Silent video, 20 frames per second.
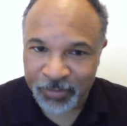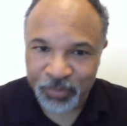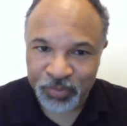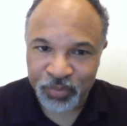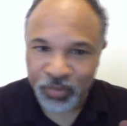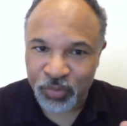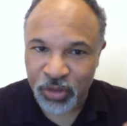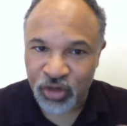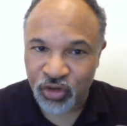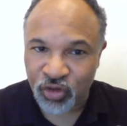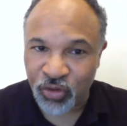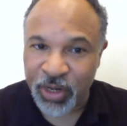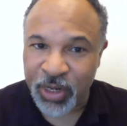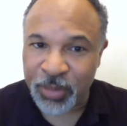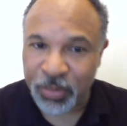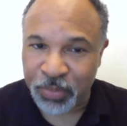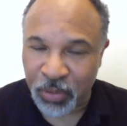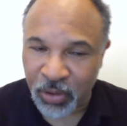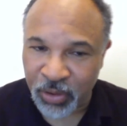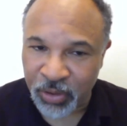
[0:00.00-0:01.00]
screen
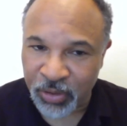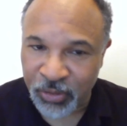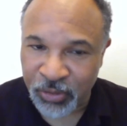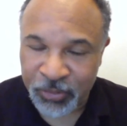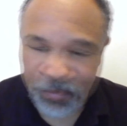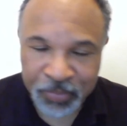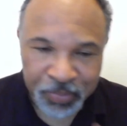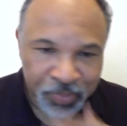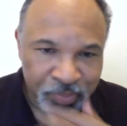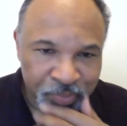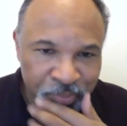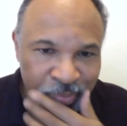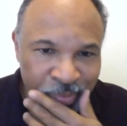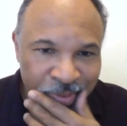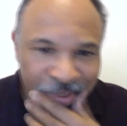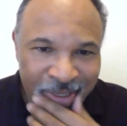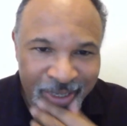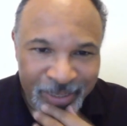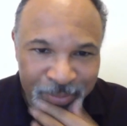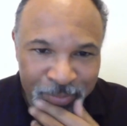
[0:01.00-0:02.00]
partner
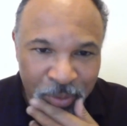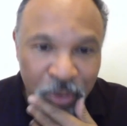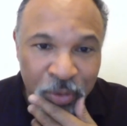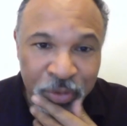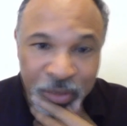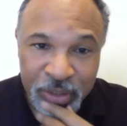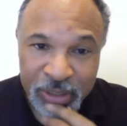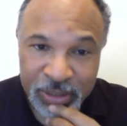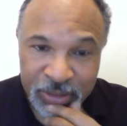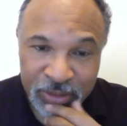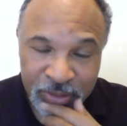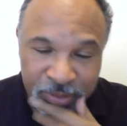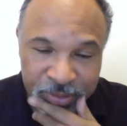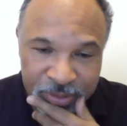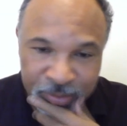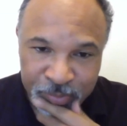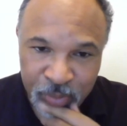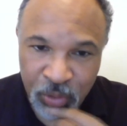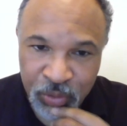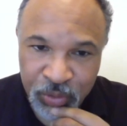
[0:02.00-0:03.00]
in both
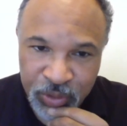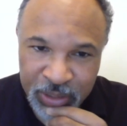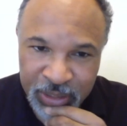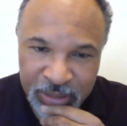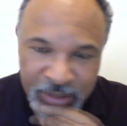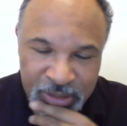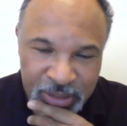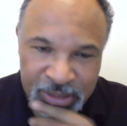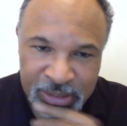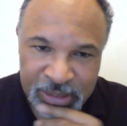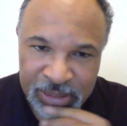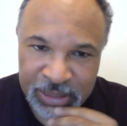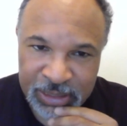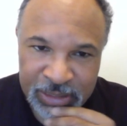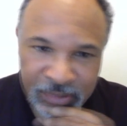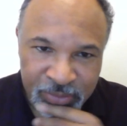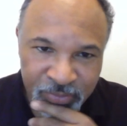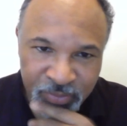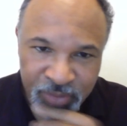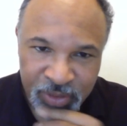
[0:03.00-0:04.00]
both instances,
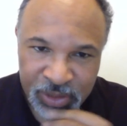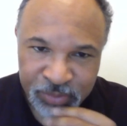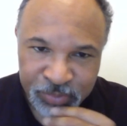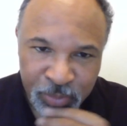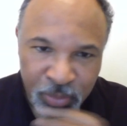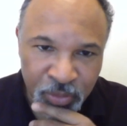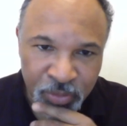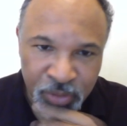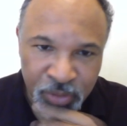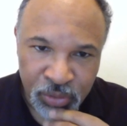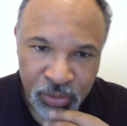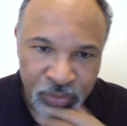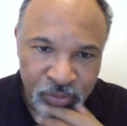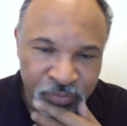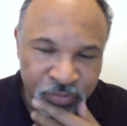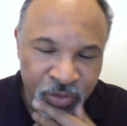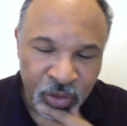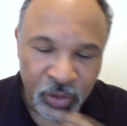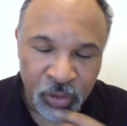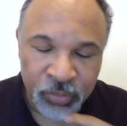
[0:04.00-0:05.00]
at least both
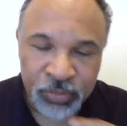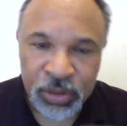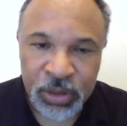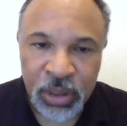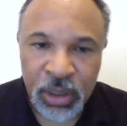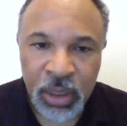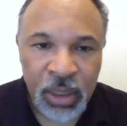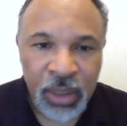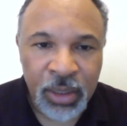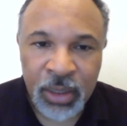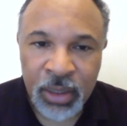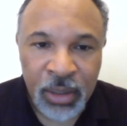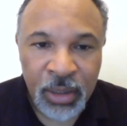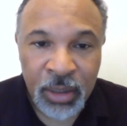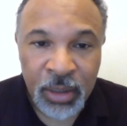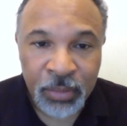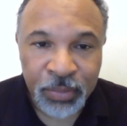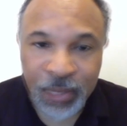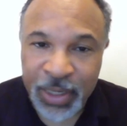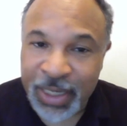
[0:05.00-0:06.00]
films,
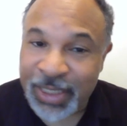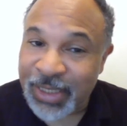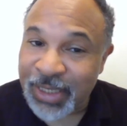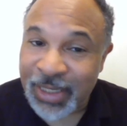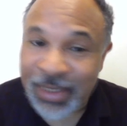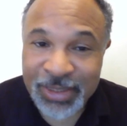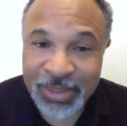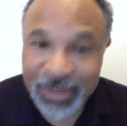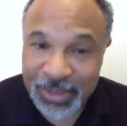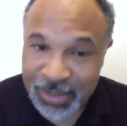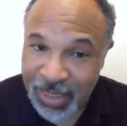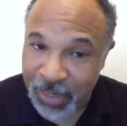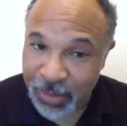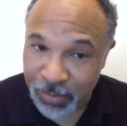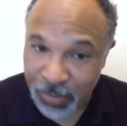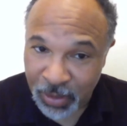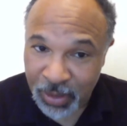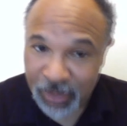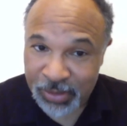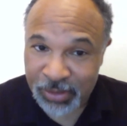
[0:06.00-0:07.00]
but it doesn't say
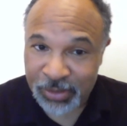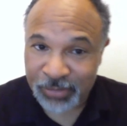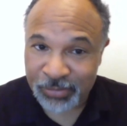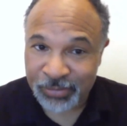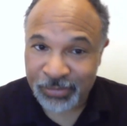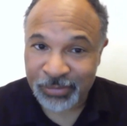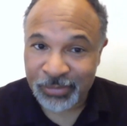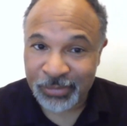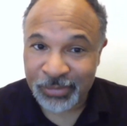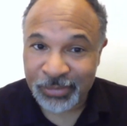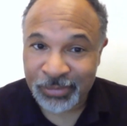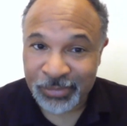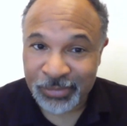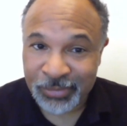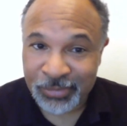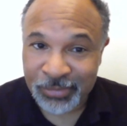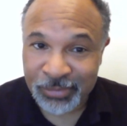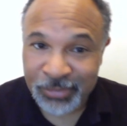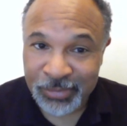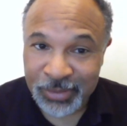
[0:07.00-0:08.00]
much.
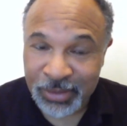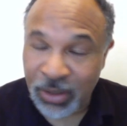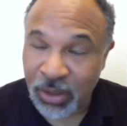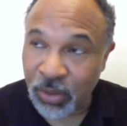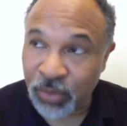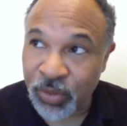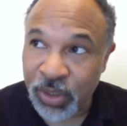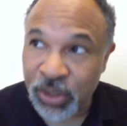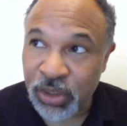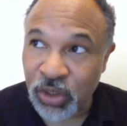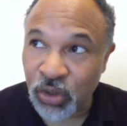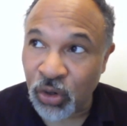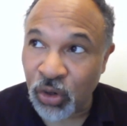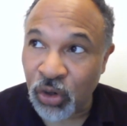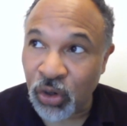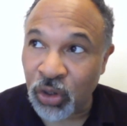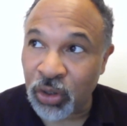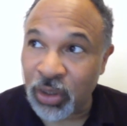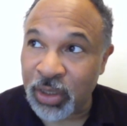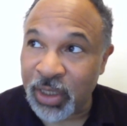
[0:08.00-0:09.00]
You know, this
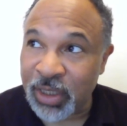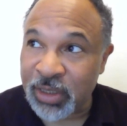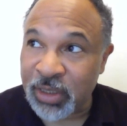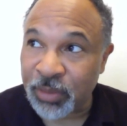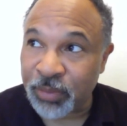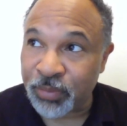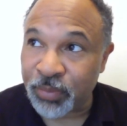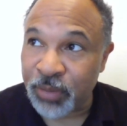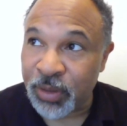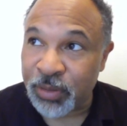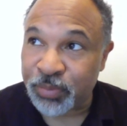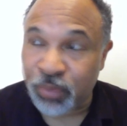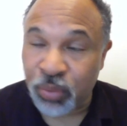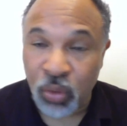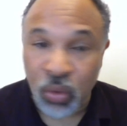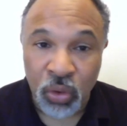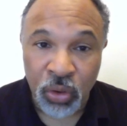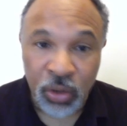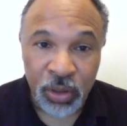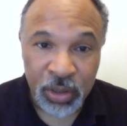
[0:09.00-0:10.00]
girl is
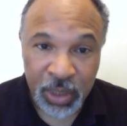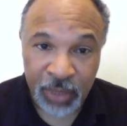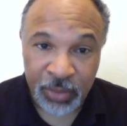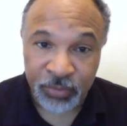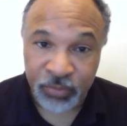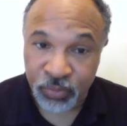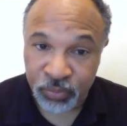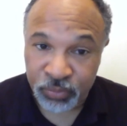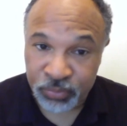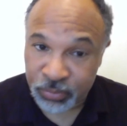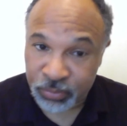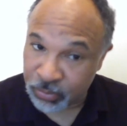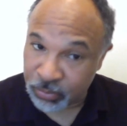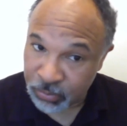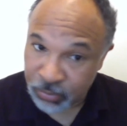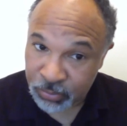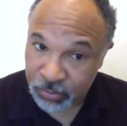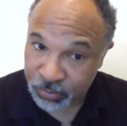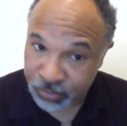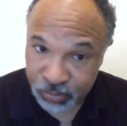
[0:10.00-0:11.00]
poor, kind of
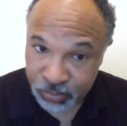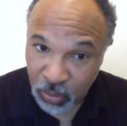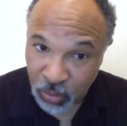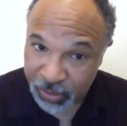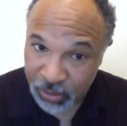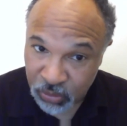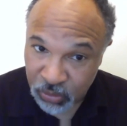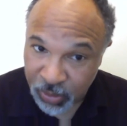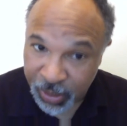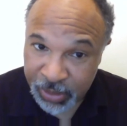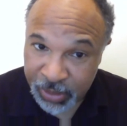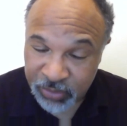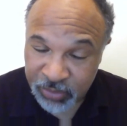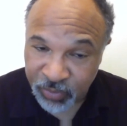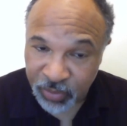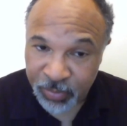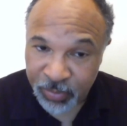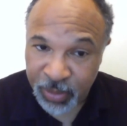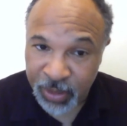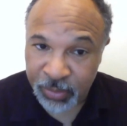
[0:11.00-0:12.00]
white trash, if I
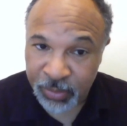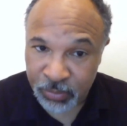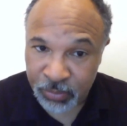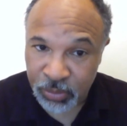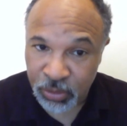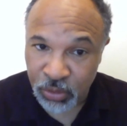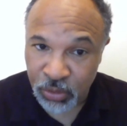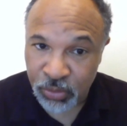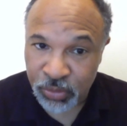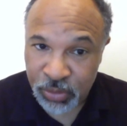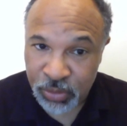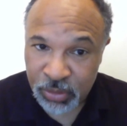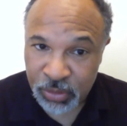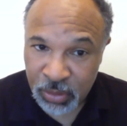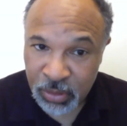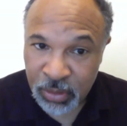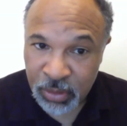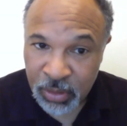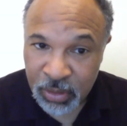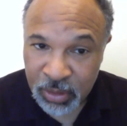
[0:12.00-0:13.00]
may use
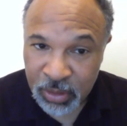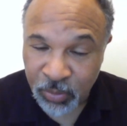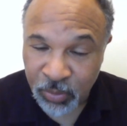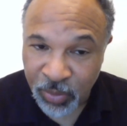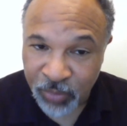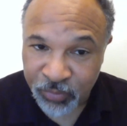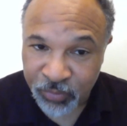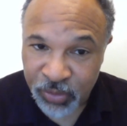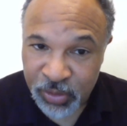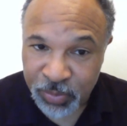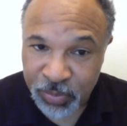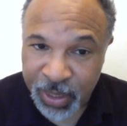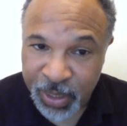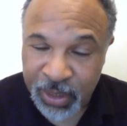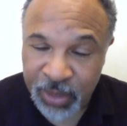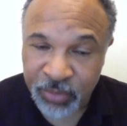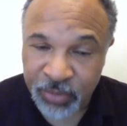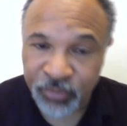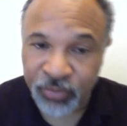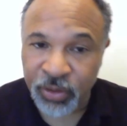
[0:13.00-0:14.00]
the reference made in
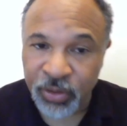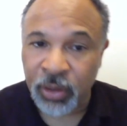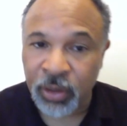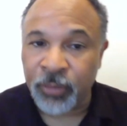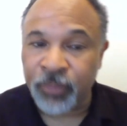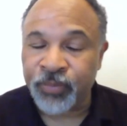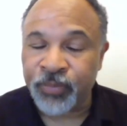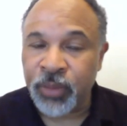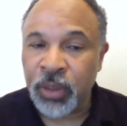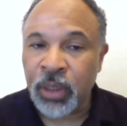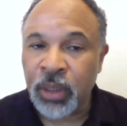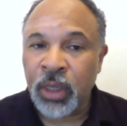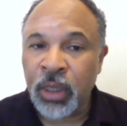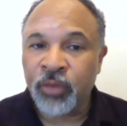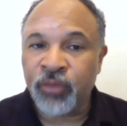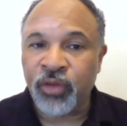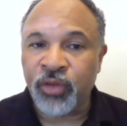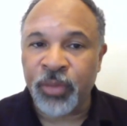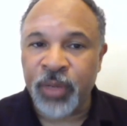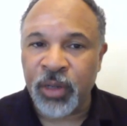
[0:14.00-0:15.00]
the film,
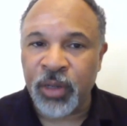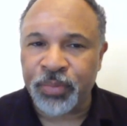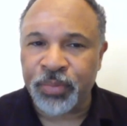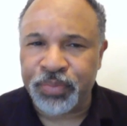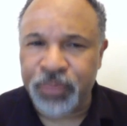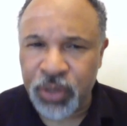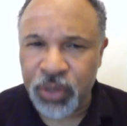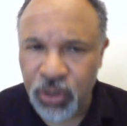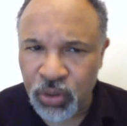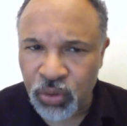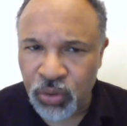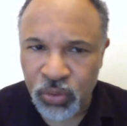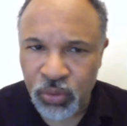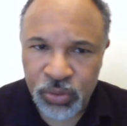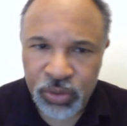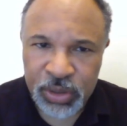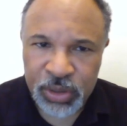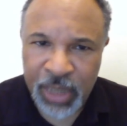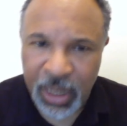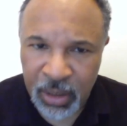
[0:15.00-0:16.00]
from an
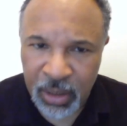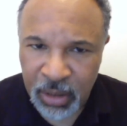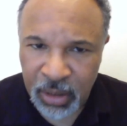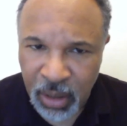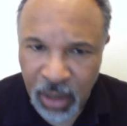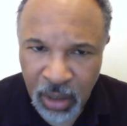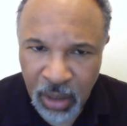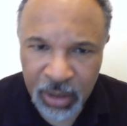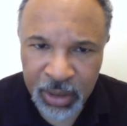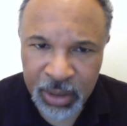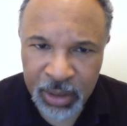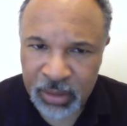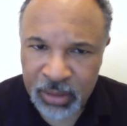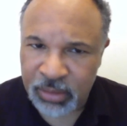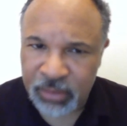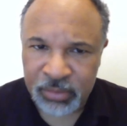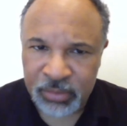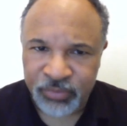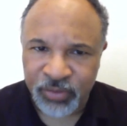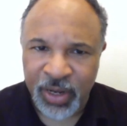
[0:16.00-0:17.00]
abused, alcoholic,
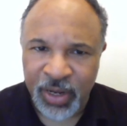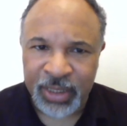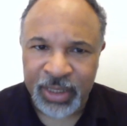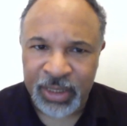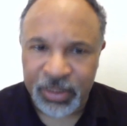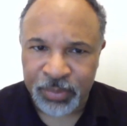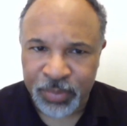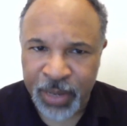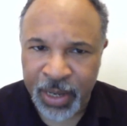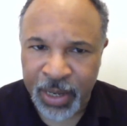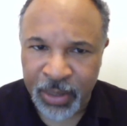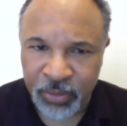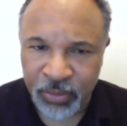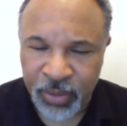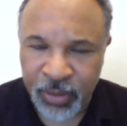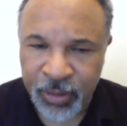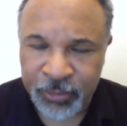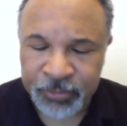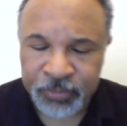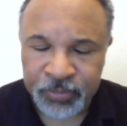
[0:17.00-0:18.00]
violent
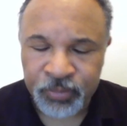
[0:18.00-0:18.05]
background.